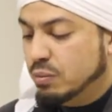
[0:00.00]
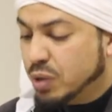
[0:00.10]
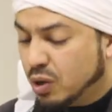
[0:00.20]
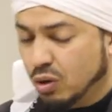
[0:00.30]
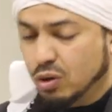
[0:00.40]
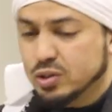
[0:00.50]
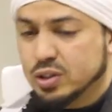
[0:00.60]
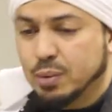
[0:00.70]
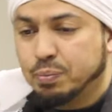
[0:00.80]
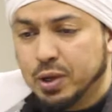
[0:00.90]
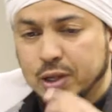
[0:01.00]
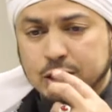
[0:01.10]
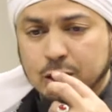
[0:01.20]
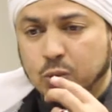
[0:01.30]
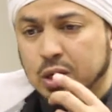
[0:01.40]
Because the
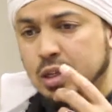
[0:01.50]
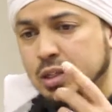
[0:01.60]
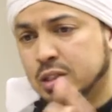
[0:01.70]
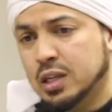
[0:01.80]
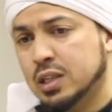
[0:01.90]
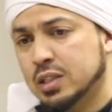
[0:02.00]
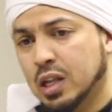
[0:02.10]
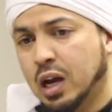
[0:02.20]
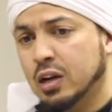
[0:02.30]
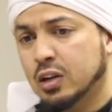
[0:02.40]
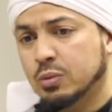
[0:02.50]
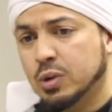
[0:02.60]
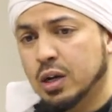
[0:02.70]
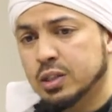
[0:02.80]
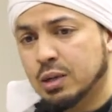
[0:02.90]
person when he sees an
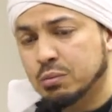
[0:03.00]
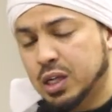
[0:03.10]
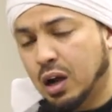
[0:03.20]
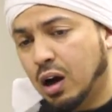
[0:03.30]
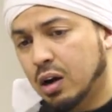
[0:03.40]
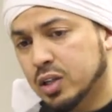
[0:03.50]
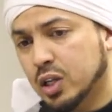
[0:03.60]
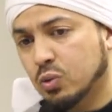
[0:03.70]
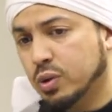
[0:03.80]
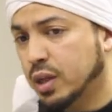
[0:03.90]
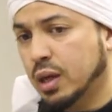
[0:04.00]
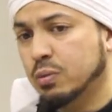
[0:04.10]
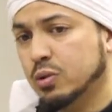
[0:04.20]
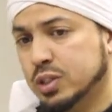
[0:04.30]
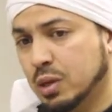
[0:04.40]
argument, uh, somebody arguing with
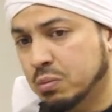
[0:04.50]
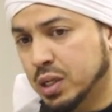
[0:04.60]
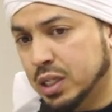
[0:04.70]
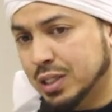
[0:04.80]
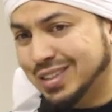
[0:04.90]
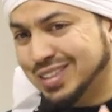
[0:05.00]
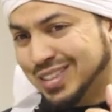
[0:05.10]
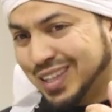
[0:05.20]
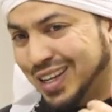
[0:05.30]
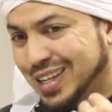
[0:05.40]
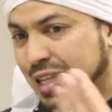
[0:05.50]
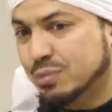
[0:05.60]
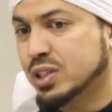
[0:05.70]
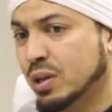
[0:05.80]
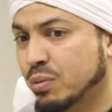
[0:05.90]
him or somebody telling
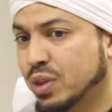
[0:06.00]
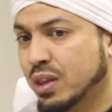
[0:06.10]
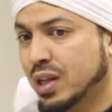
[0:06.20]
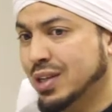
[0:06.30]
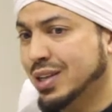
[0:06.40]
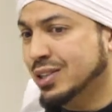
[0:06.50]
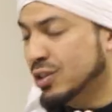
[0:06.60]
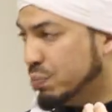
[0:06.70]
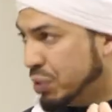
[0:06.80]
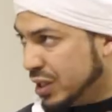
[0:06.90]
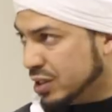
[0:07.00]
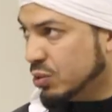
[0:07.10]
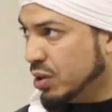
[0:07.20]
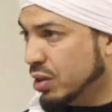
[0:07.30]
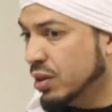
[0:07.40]
him something that he's not
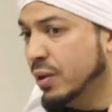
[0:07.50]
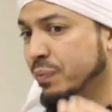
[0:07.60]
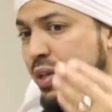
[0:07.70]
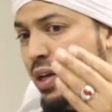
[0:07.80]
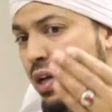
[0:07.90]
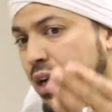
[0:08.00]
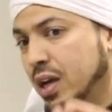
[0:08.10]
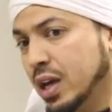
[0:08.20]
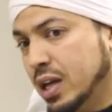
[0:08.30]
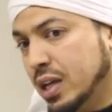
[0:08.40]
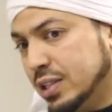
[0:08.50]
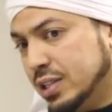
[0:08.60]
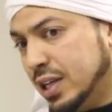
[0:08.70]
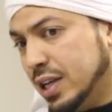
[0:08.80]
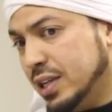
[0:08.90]
pleased with, he
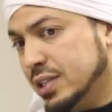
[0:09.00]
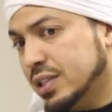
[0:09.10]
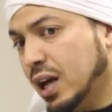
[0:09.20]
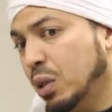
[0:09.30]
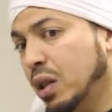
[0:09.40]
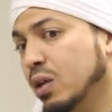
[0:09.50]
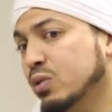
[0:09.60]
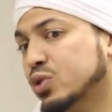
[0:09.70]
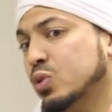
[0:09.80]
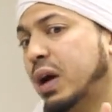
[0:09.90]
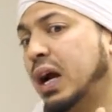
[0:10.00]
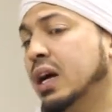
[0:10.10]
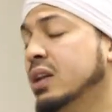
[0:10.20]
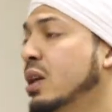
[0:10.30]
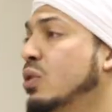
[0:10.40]
sees Allah
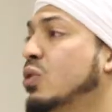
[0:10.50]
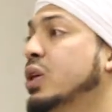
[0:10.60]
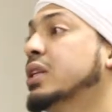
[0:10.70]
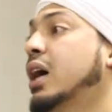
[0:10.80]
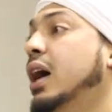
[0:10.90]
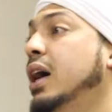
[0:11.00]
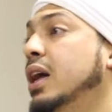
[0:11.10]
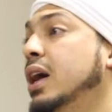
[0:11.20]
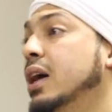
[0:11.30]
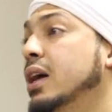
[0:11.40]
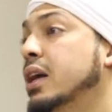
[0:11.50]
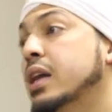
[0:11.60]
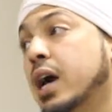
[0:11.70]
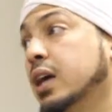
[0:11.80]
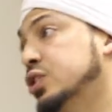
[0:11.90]
subhanahu wa ta'ala
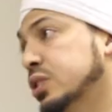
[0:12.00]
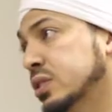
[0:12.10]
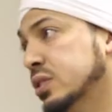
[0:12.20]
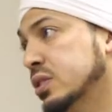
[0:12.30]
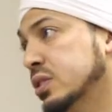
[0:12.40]
in action.